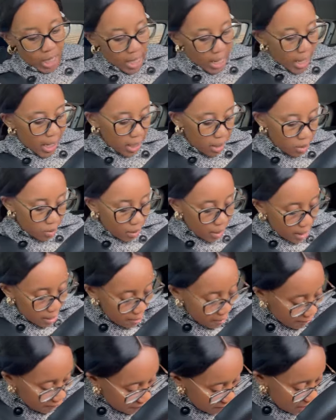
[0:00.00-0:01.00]
Anyway,
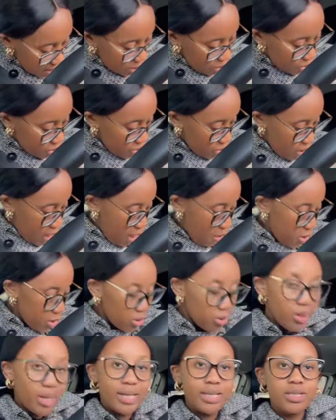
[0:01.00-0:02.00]
the fair too. How are
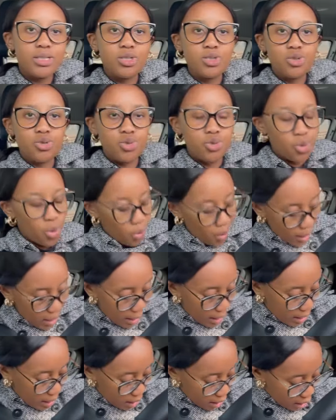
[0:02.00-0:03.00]
you guys
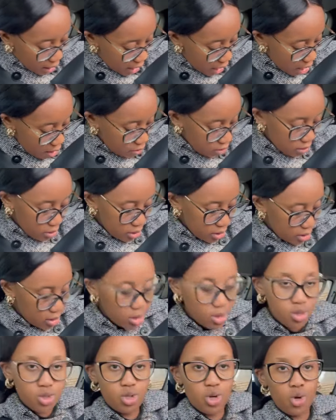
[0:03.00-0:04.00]
doing? How is
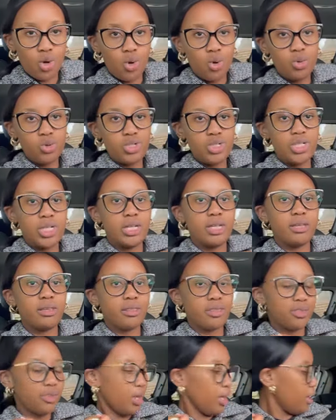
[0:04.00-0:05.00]
this load shedding
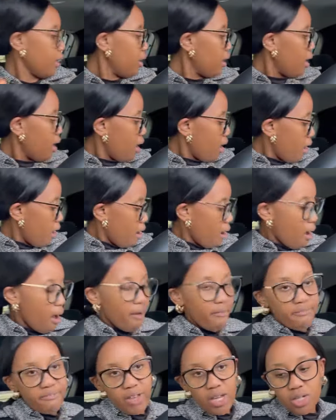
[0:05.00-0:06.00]
thing
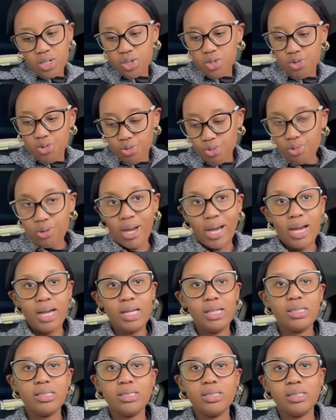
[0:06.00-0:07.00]
affecting you
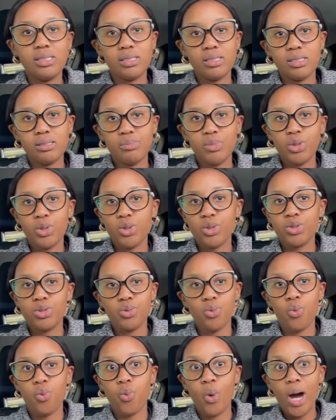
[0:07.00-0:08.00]
guys? Because
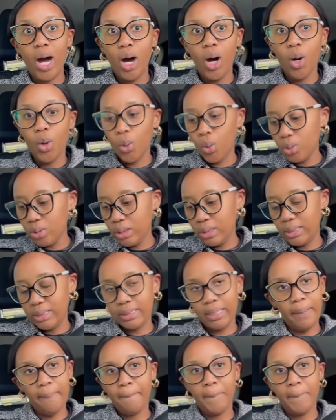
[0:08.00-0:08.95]
wow, same.